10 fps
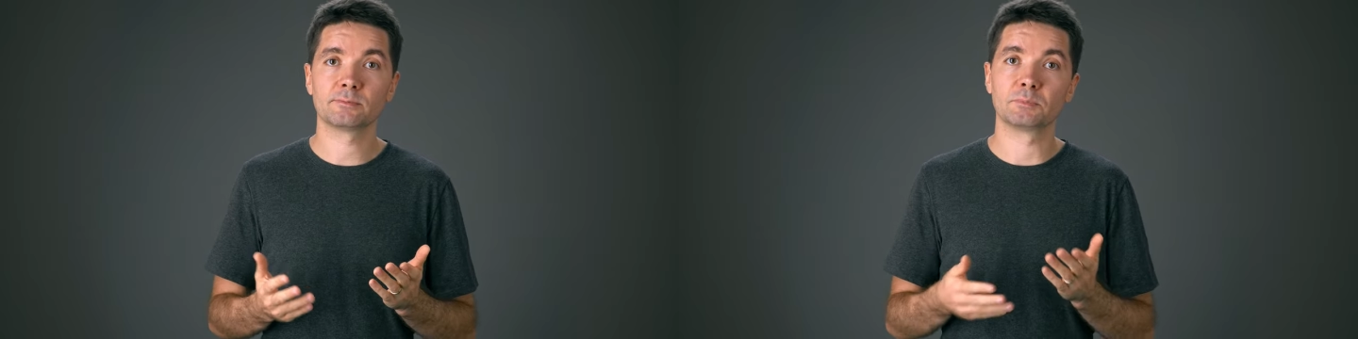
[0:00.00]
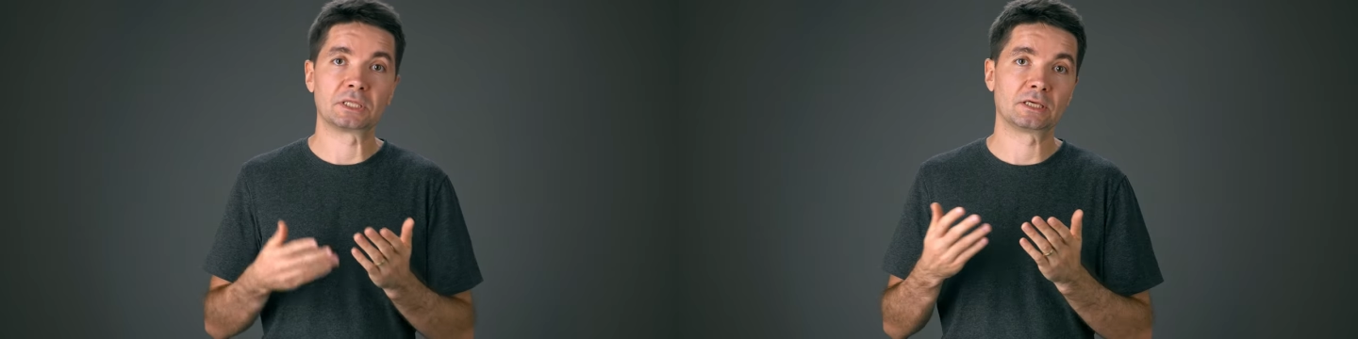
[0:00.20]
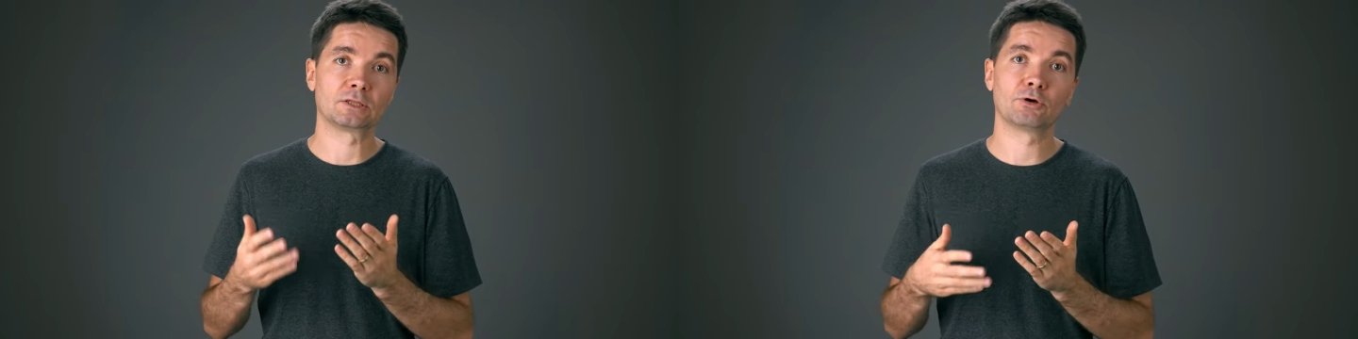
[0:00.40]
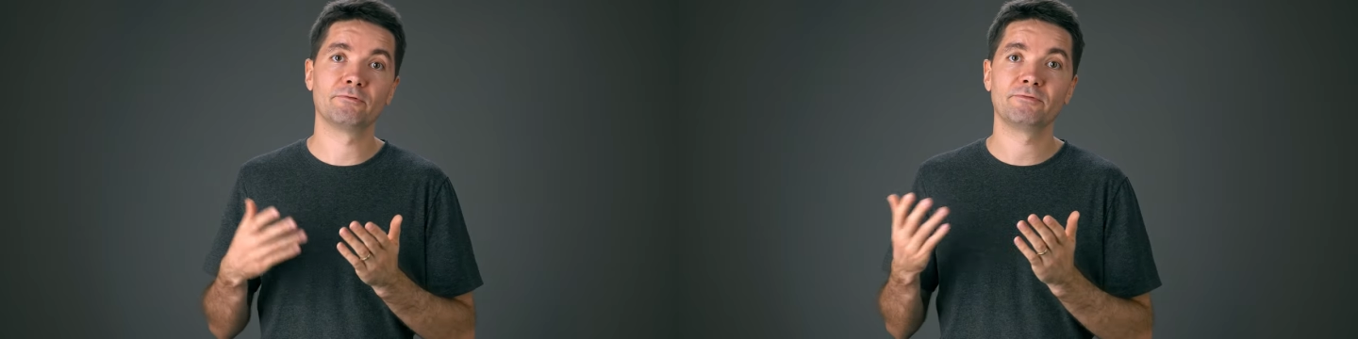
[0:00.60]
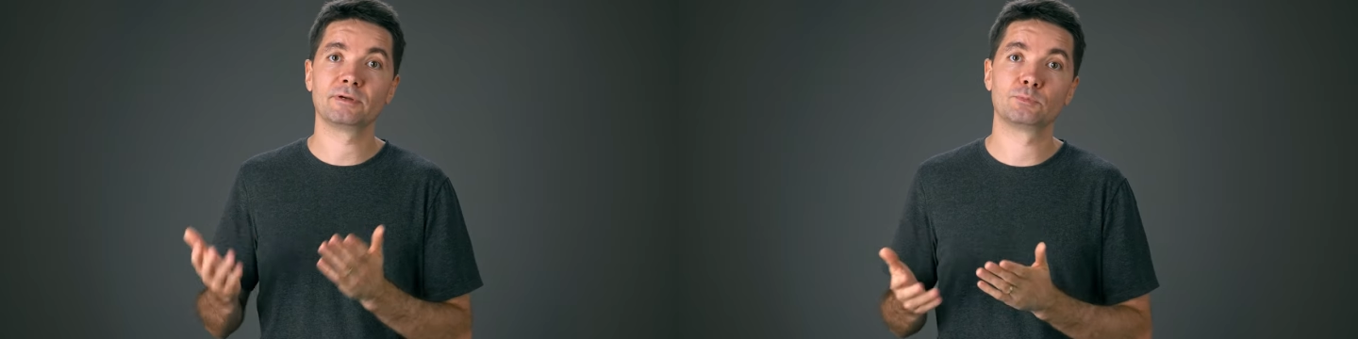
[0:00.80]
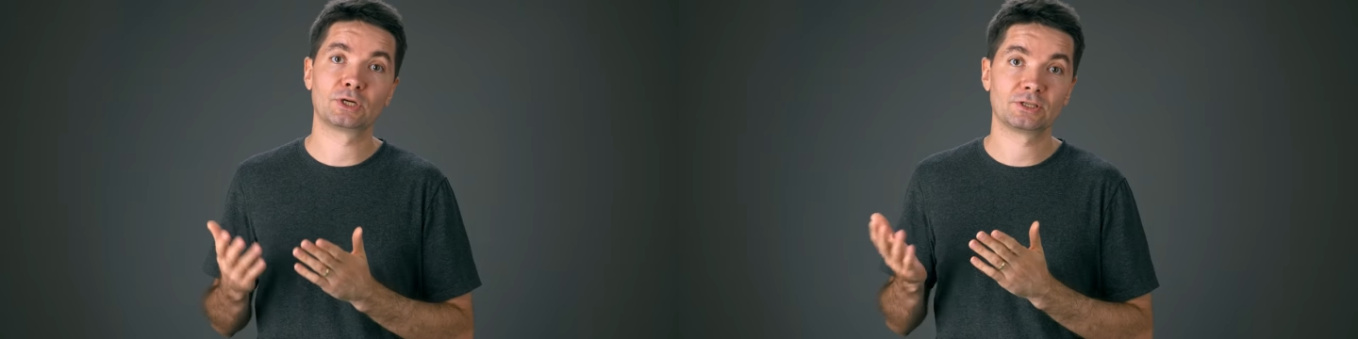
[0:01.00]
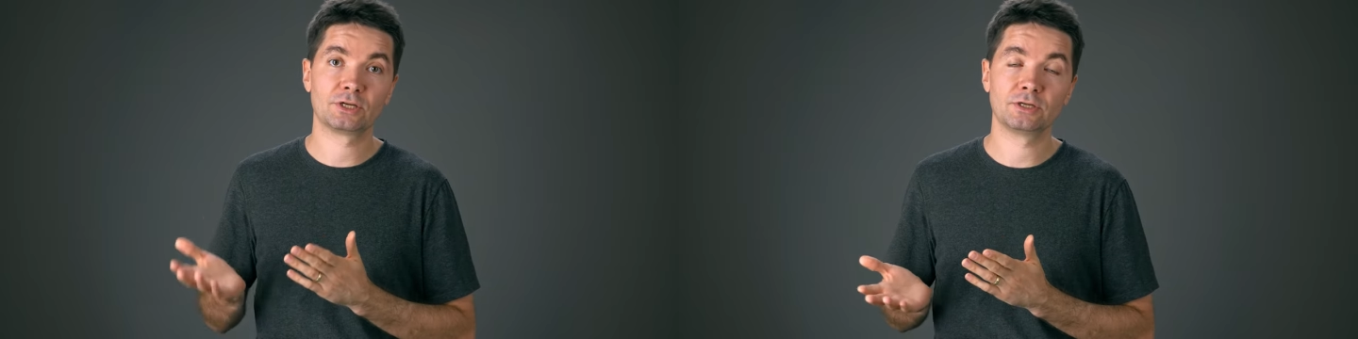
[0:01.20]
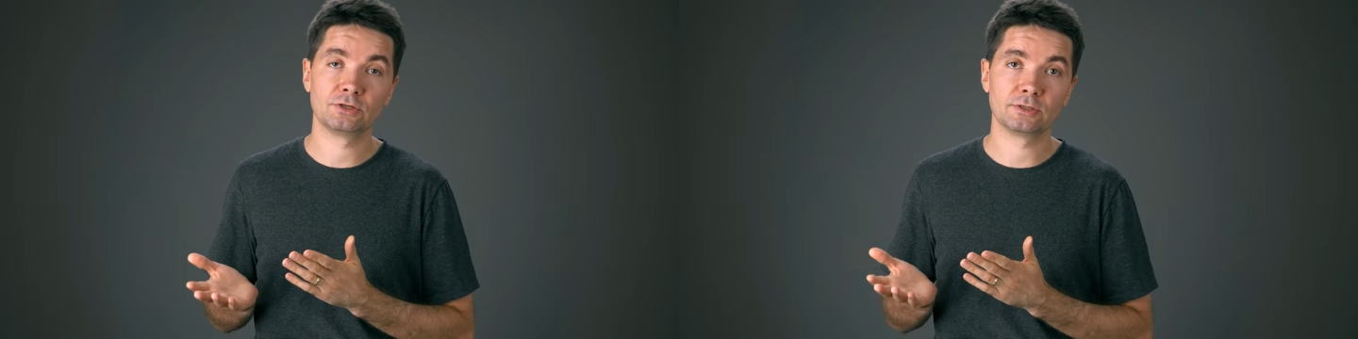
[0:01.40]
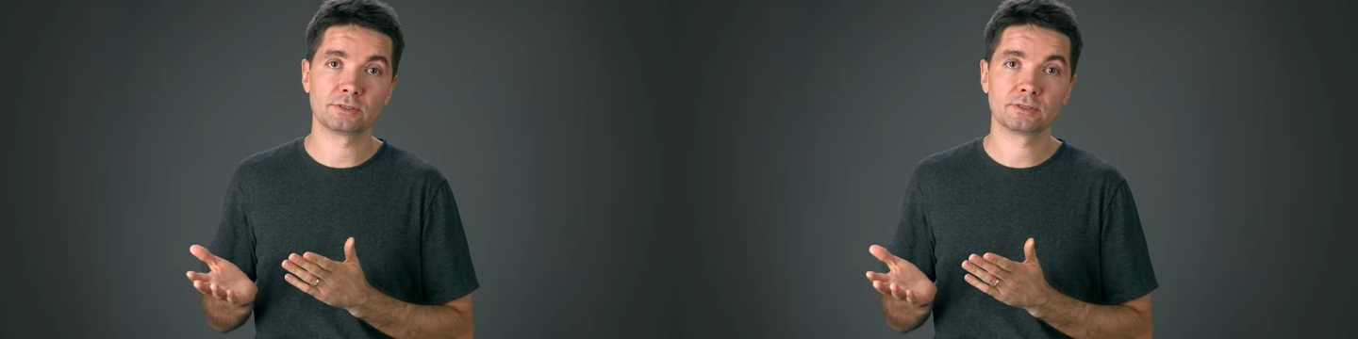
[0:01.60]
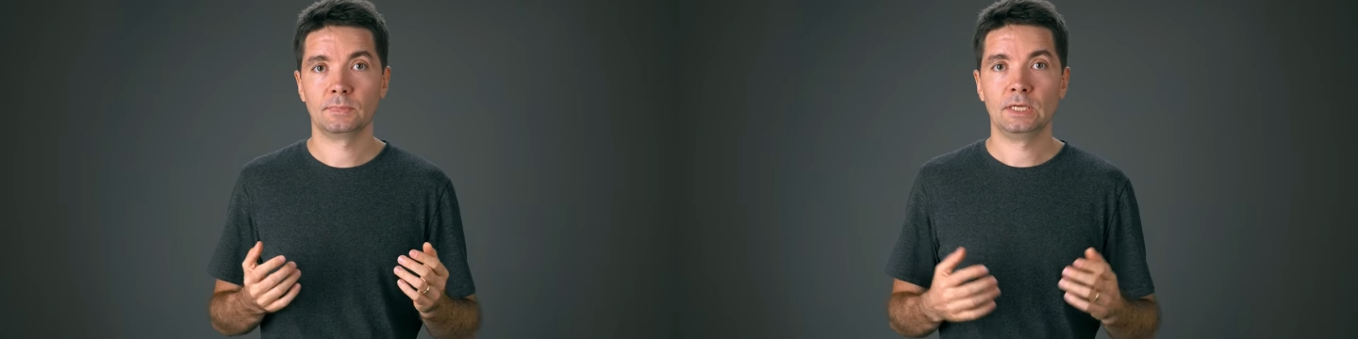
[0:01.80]
meaning no firmware
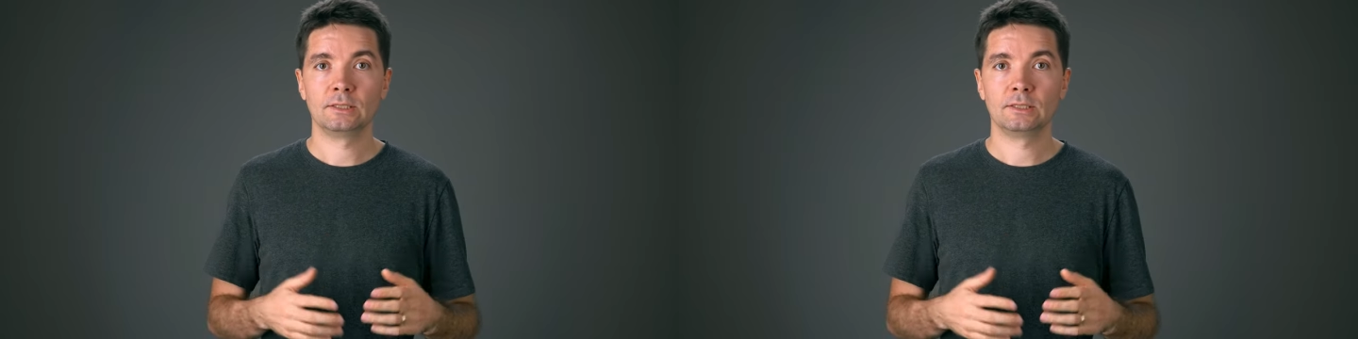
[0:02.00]
changes.